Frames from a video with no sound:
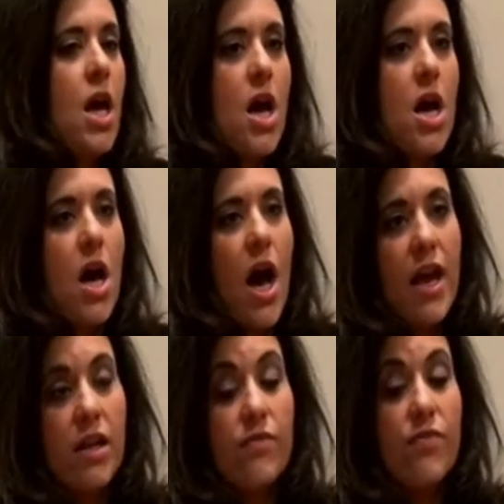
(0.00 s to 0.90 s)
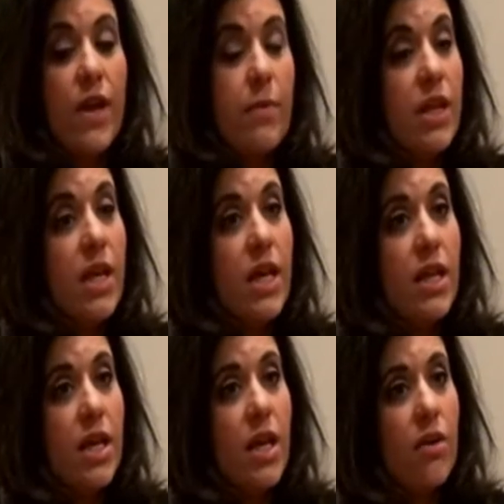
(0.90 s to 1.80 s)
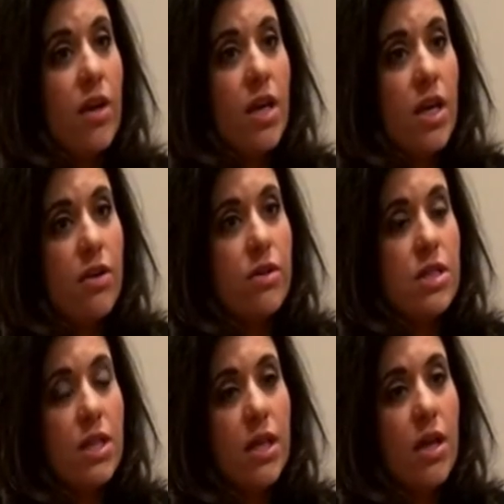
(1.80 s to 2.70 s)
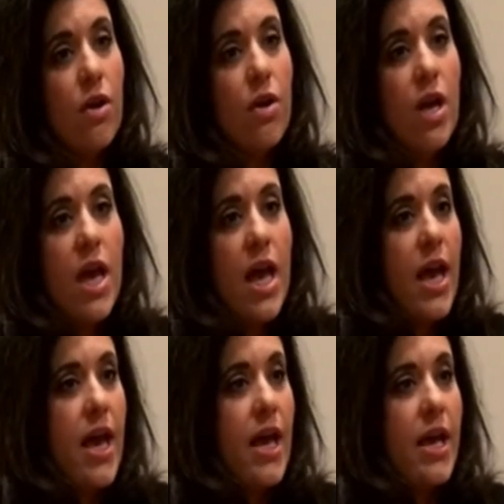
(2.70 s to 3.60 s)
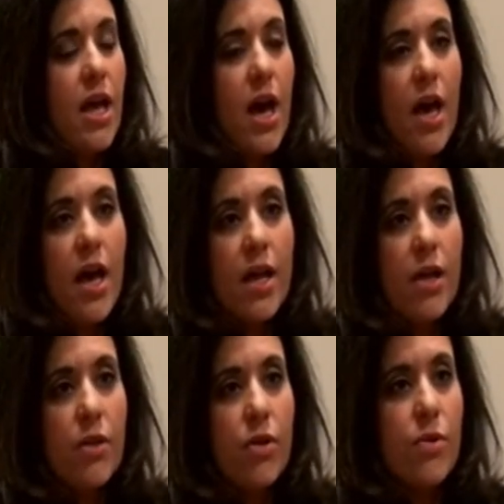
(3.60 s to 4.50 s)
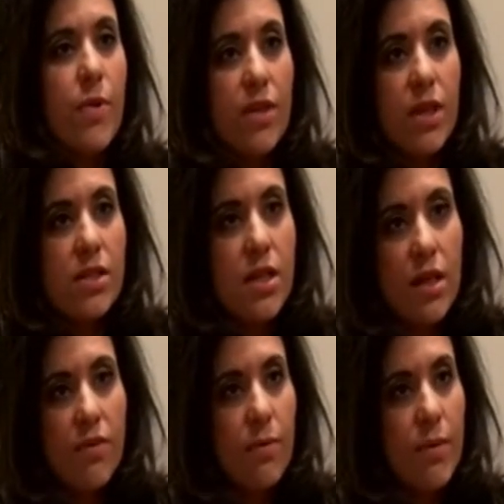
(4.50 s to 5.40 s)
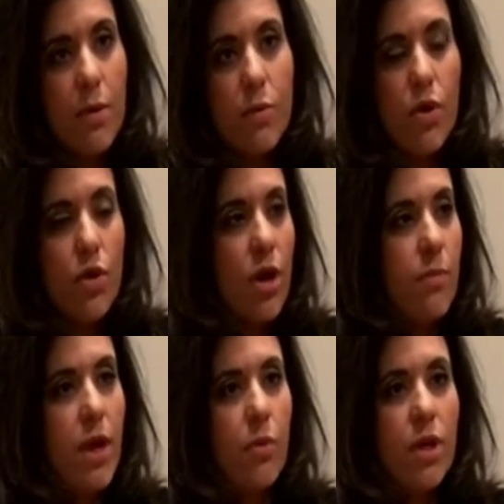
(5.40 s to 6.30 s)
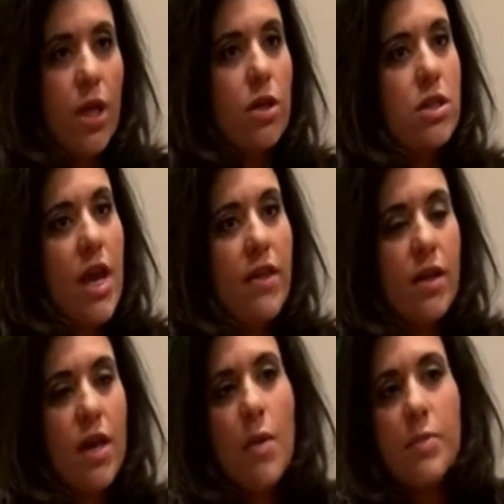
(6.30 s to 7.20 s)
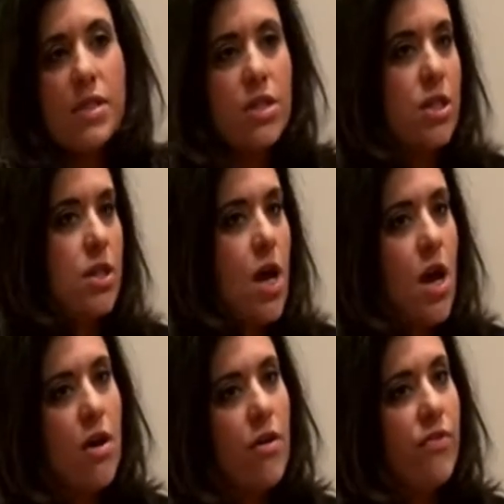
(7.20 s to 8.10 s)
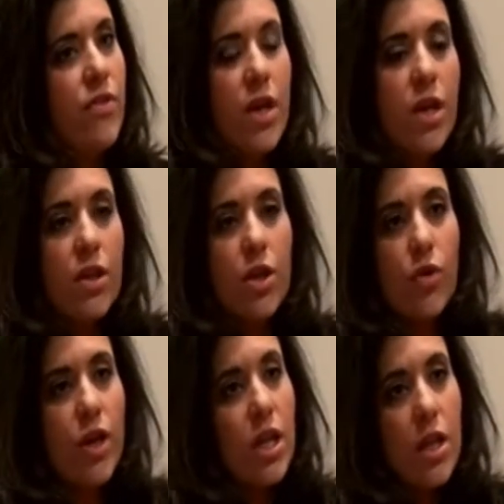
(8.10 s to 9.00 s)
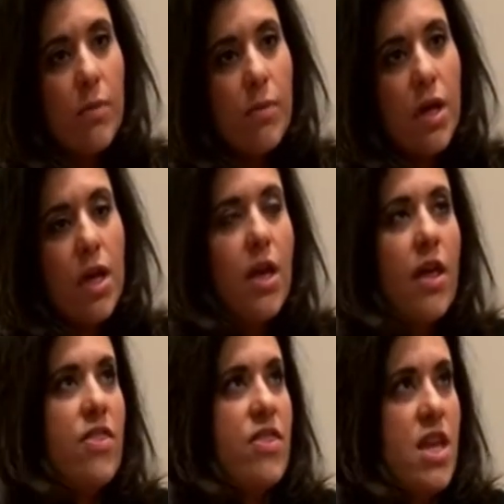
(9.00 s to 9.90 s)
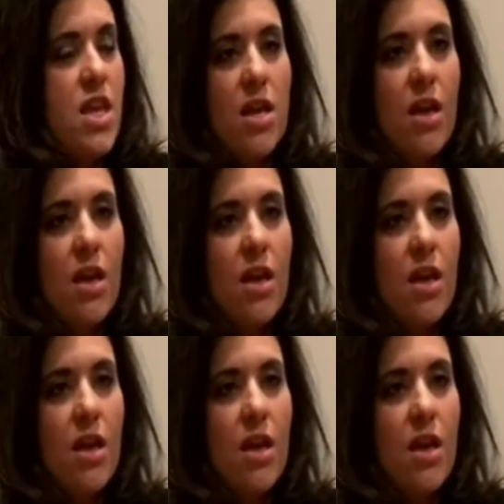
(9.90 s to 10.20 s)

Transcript: I had family in the area here in Toledo, and I learned about the Executive MBA program, and when I looked at the composition of the curriculum, the